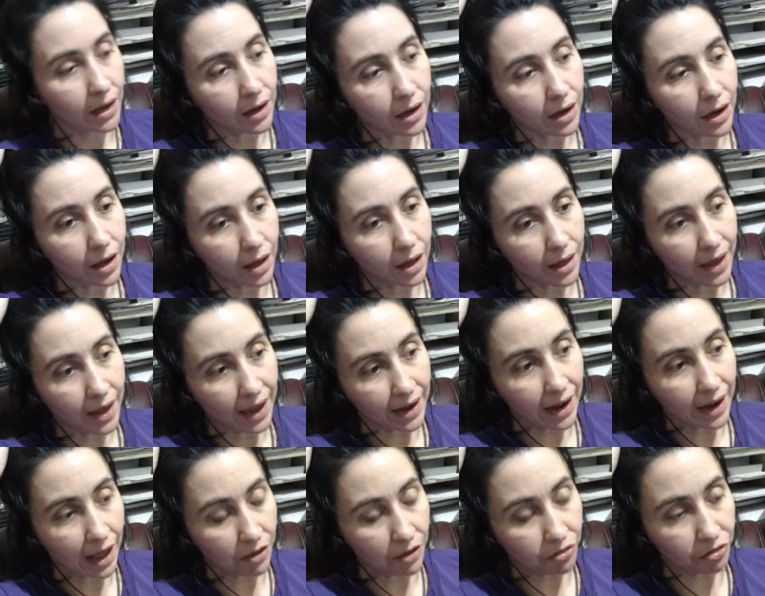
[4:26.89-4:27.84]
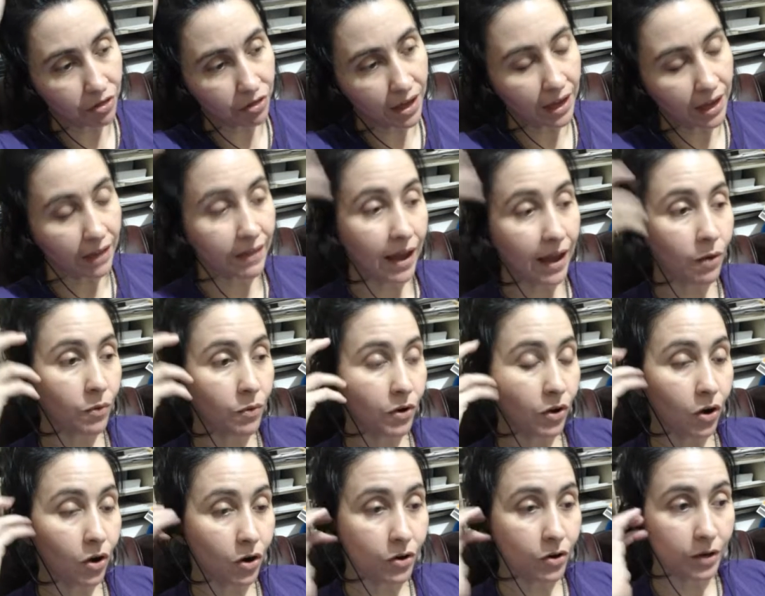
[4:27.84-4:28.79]
And I think in that
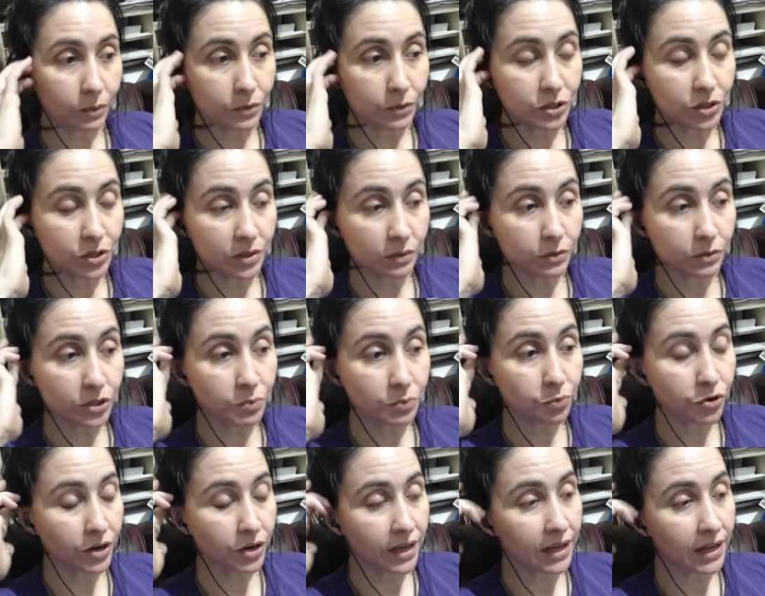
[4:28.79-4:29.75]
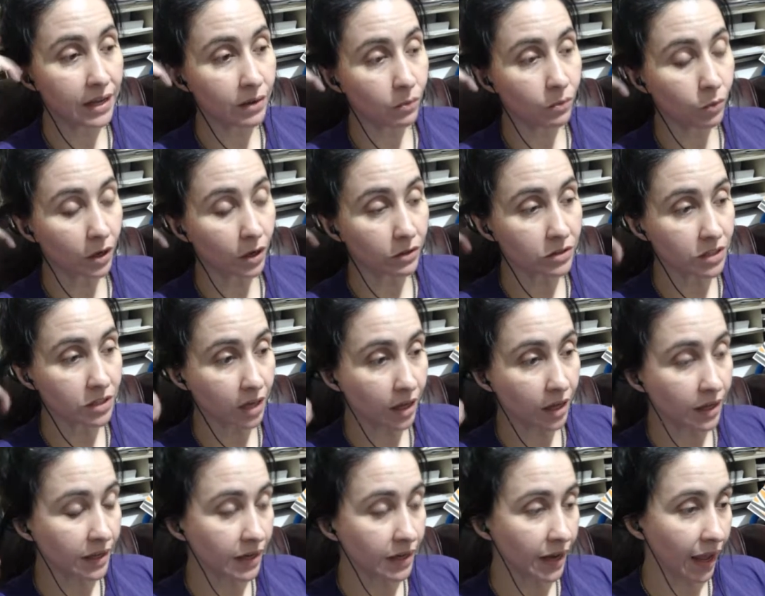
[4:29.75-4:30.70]
regard, it was pretty well
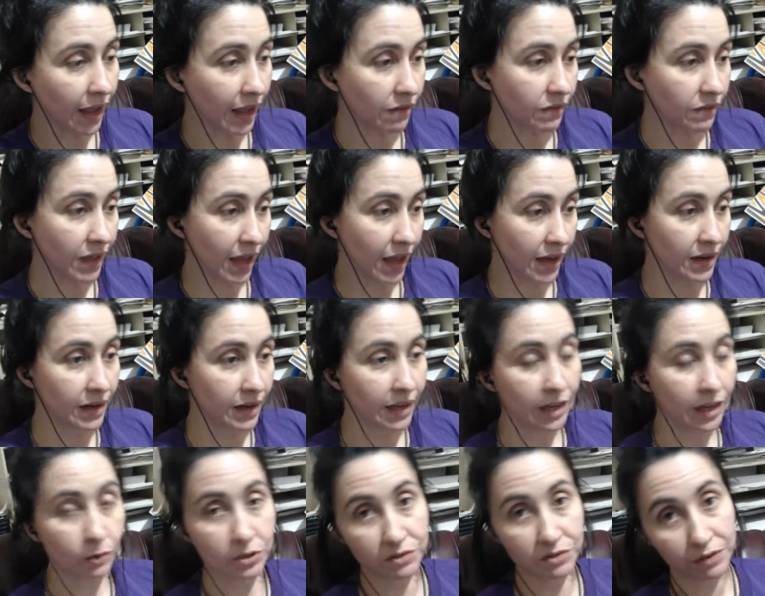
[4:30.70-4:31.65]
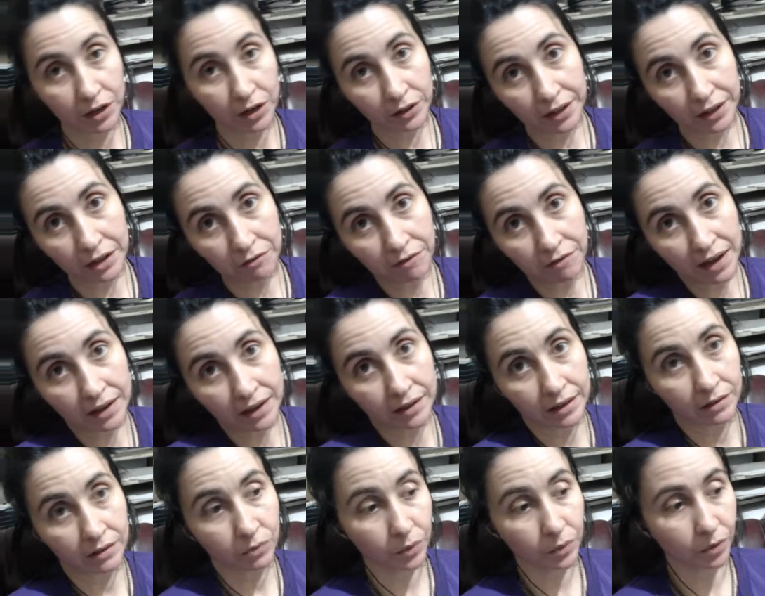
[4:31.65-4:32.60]
done, and the editing was fairly
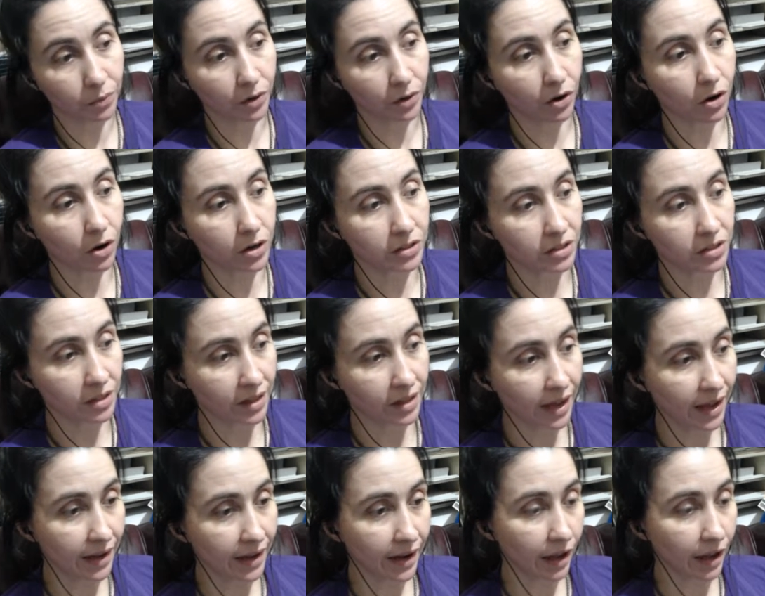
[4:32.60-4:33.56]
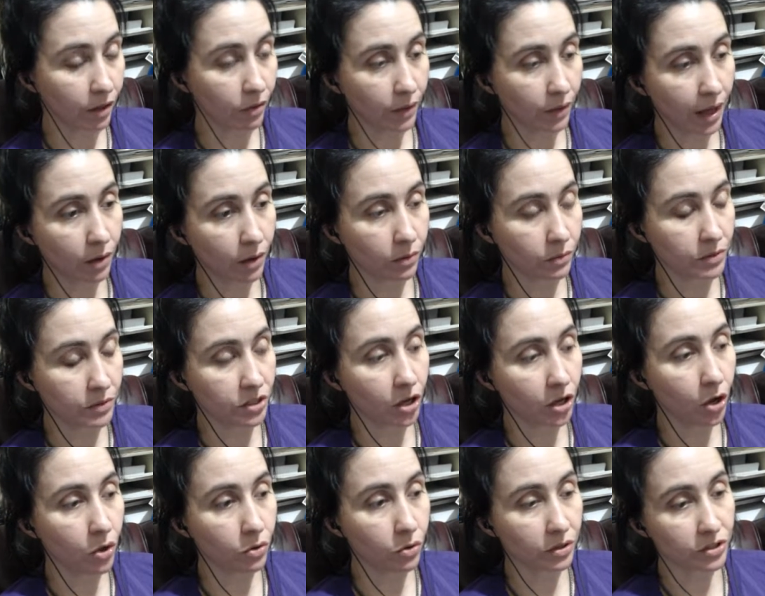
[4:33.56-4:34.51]
effective with regard to that, how it was
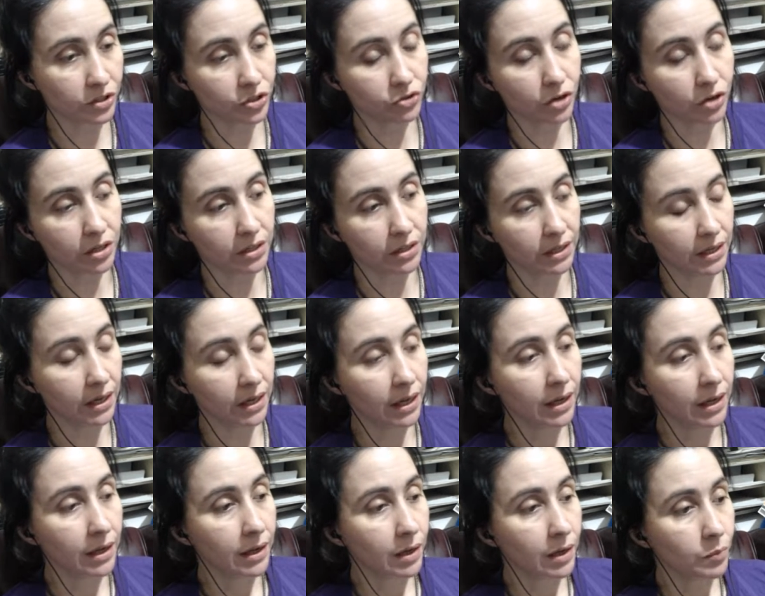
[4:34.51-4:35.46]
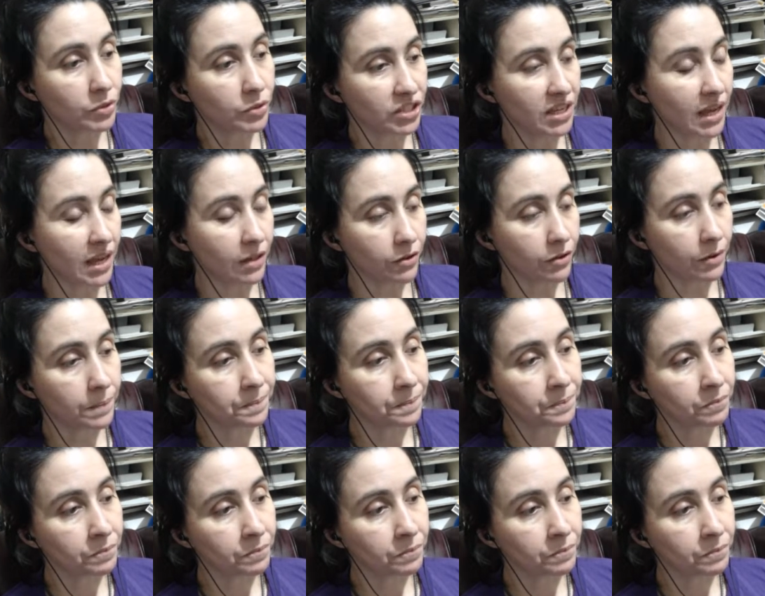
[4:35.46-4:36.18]
all constructed, put together.